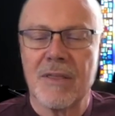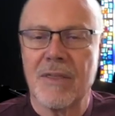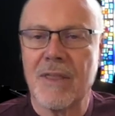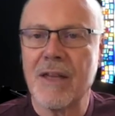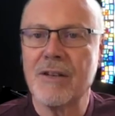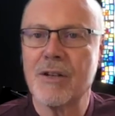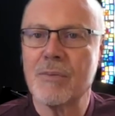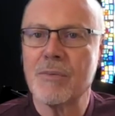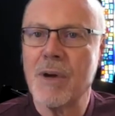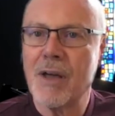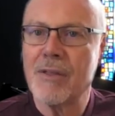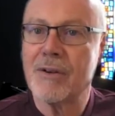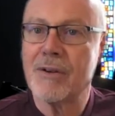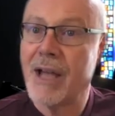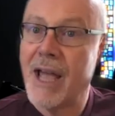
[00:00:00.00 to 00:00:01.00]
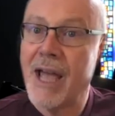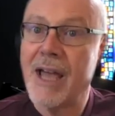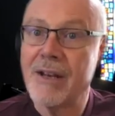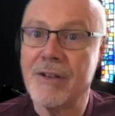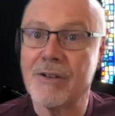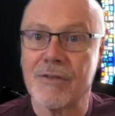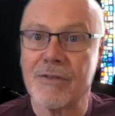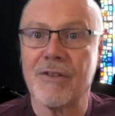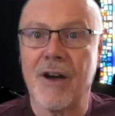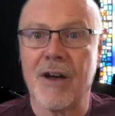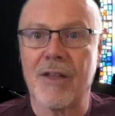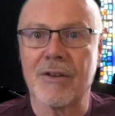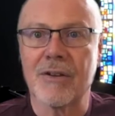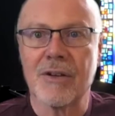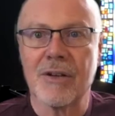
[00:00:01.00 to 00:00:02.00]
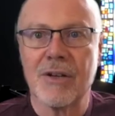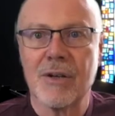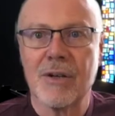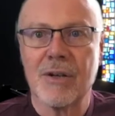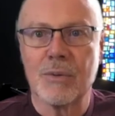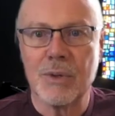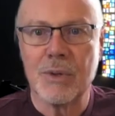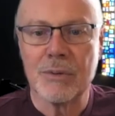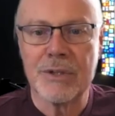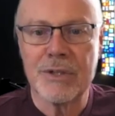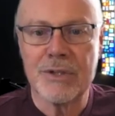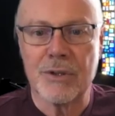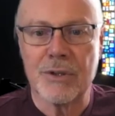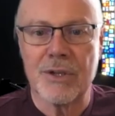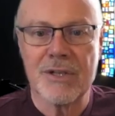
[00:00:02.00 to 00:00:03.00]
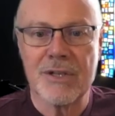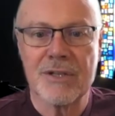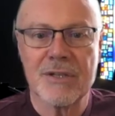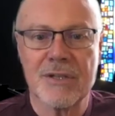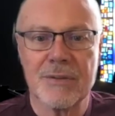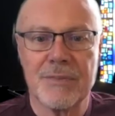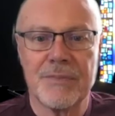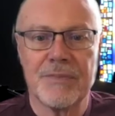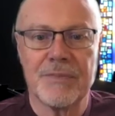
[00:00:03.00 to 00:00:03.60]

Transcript: then your mother and your father will rejoice.